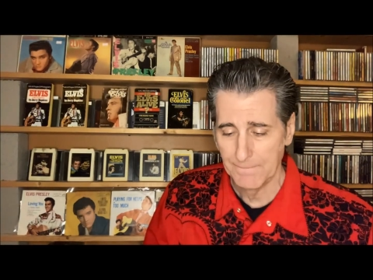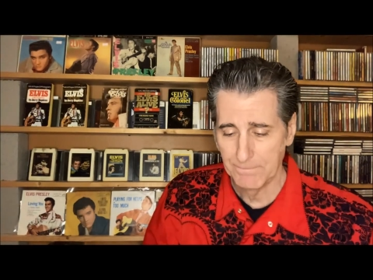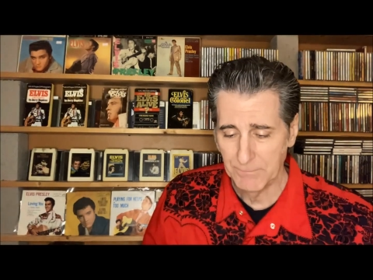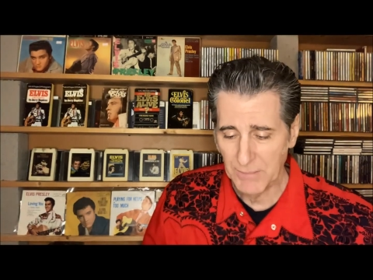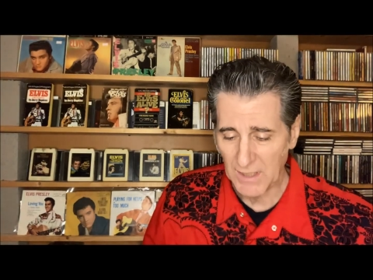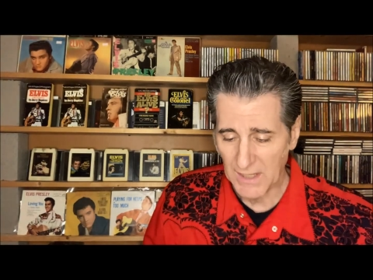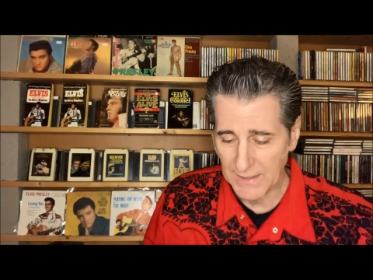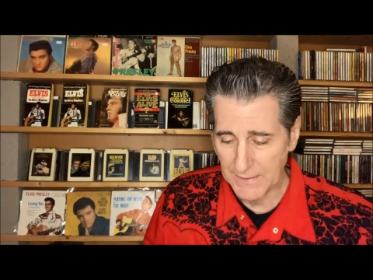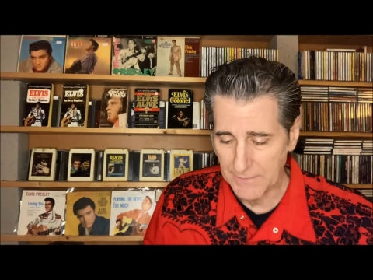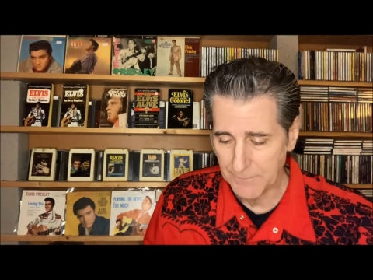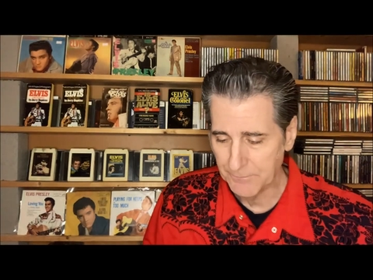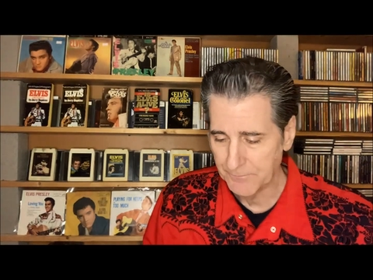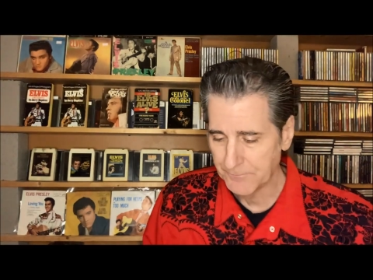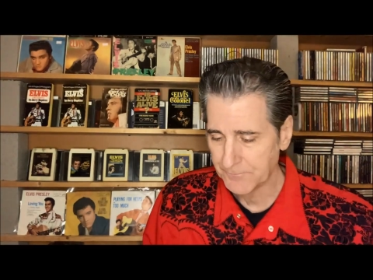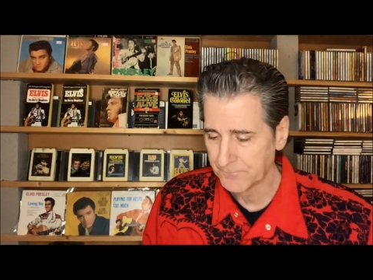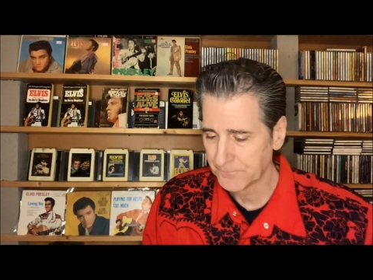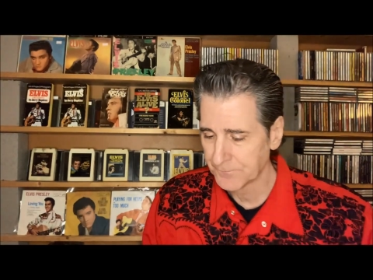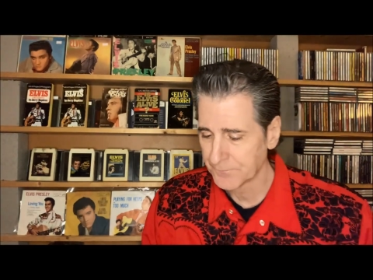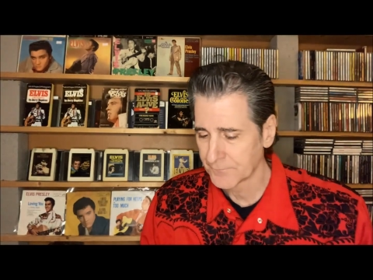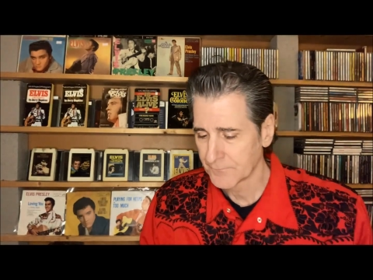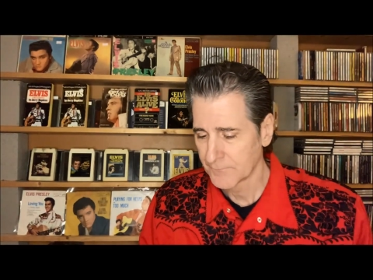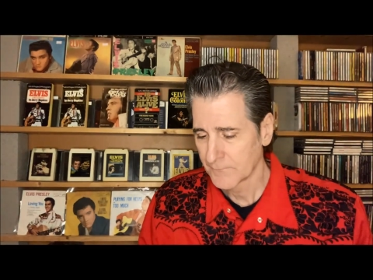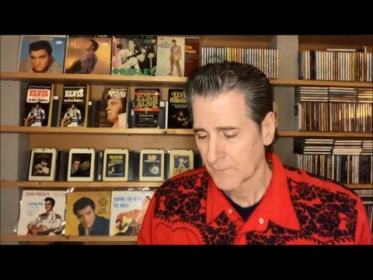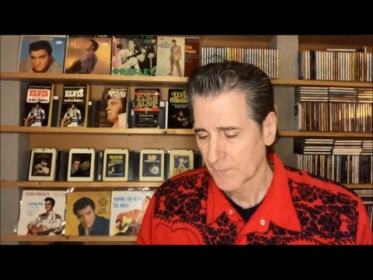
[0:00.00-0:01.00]
but
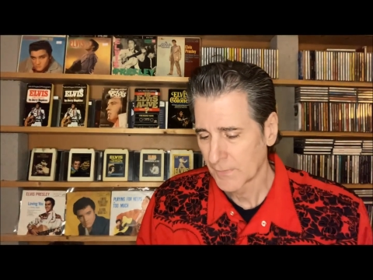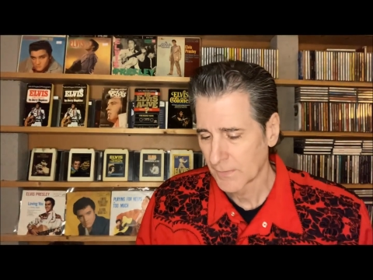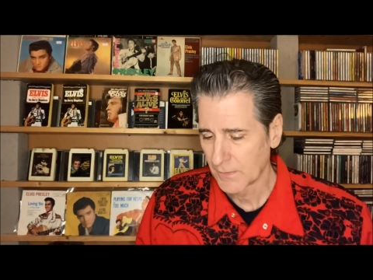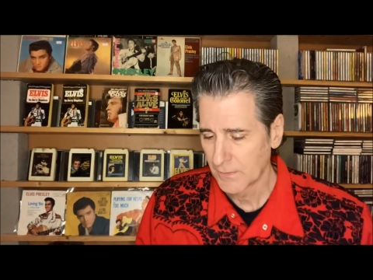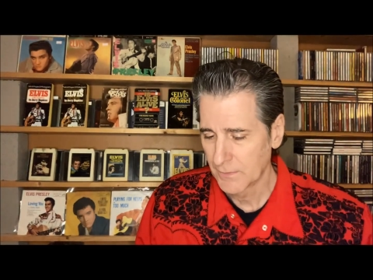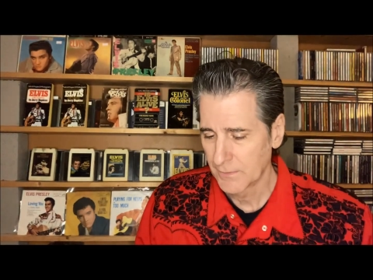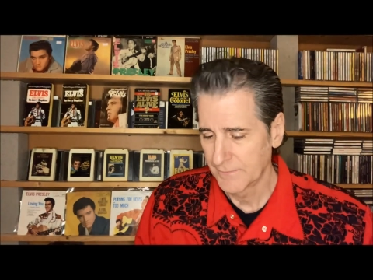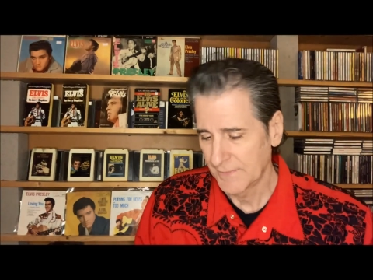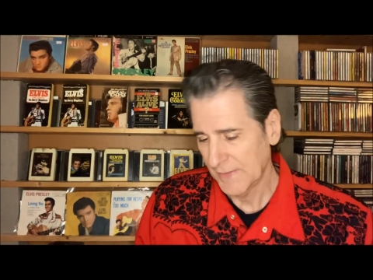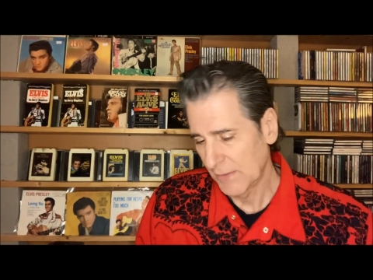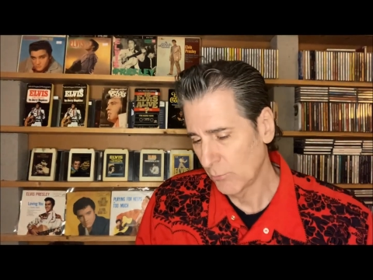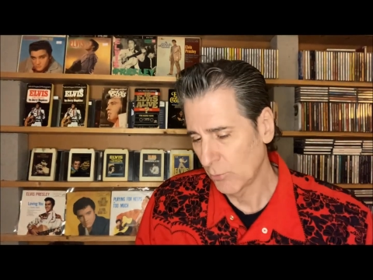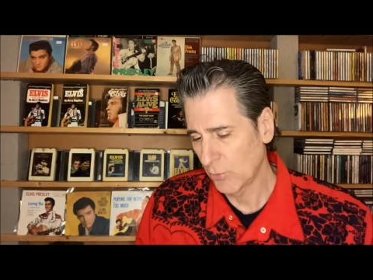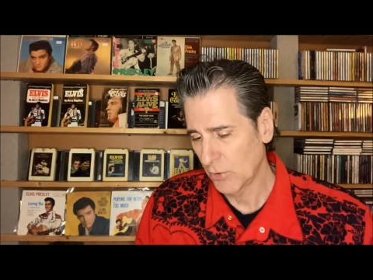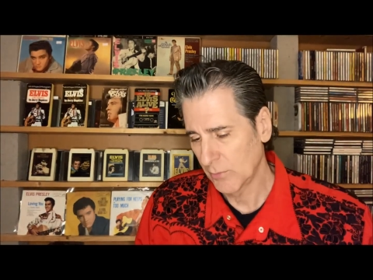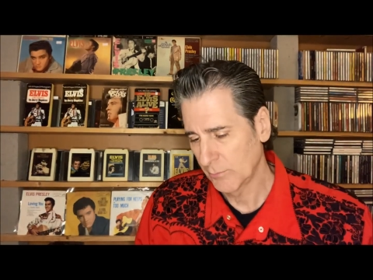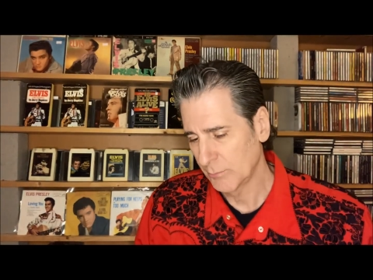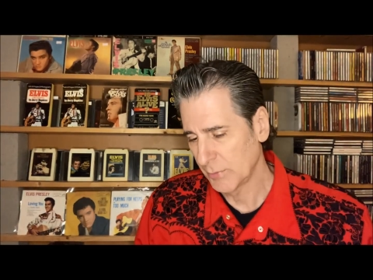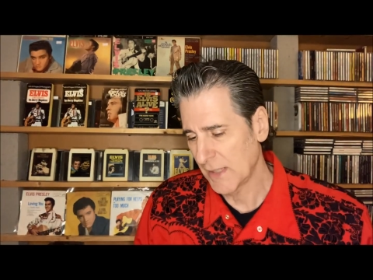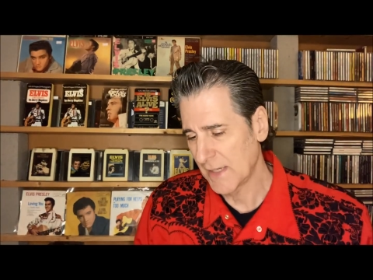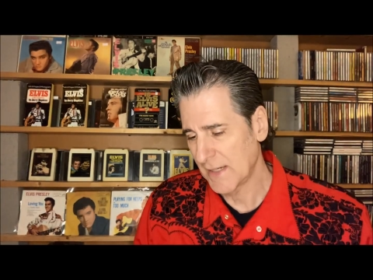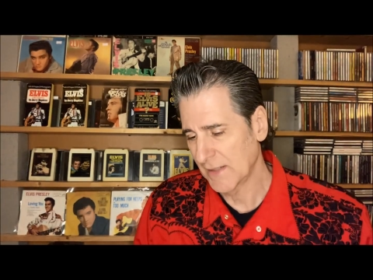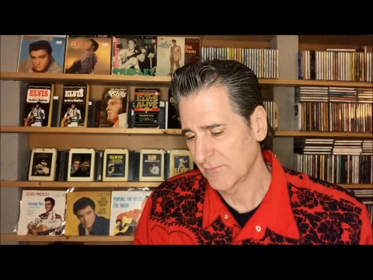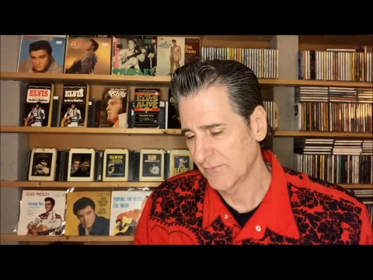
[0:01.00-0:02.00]
they were
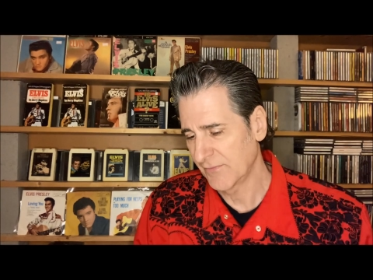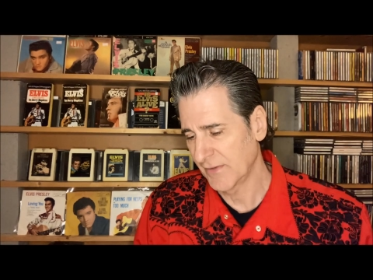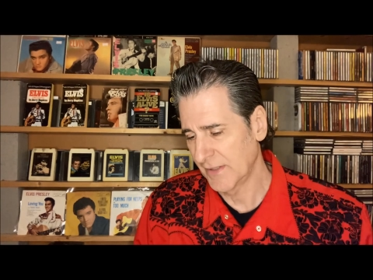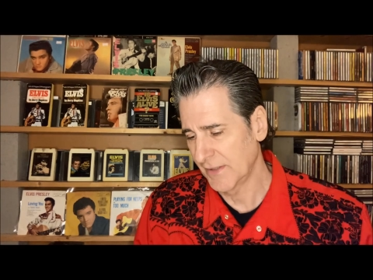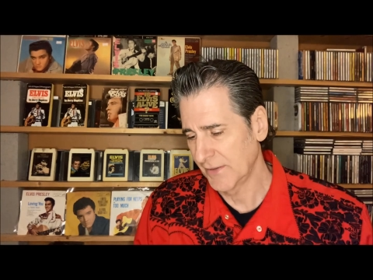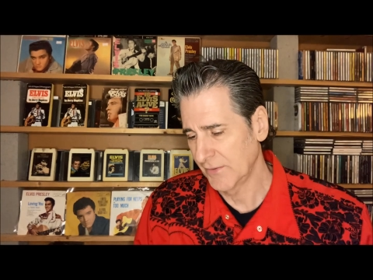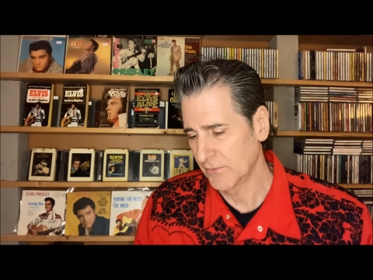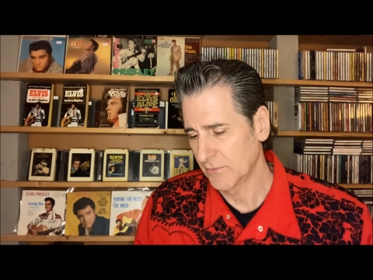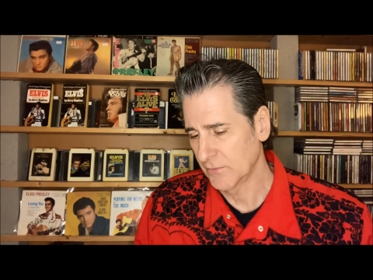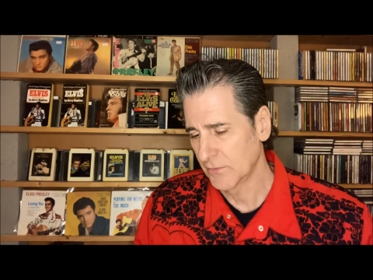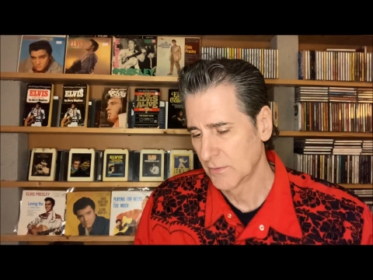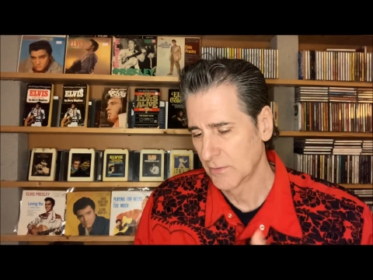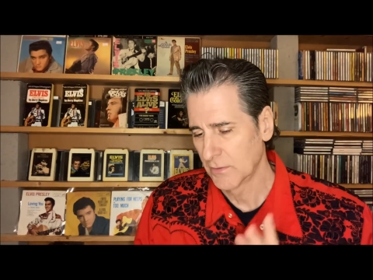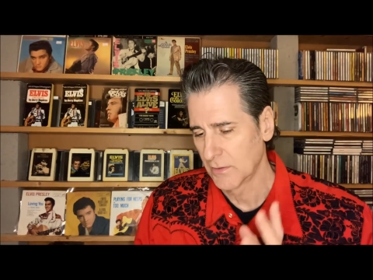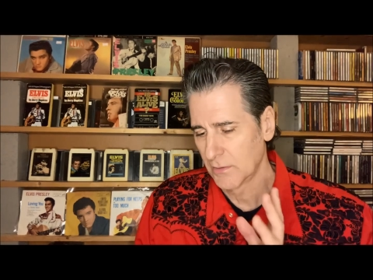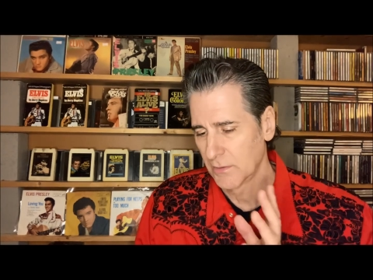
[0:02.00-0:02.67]
on black vinyl.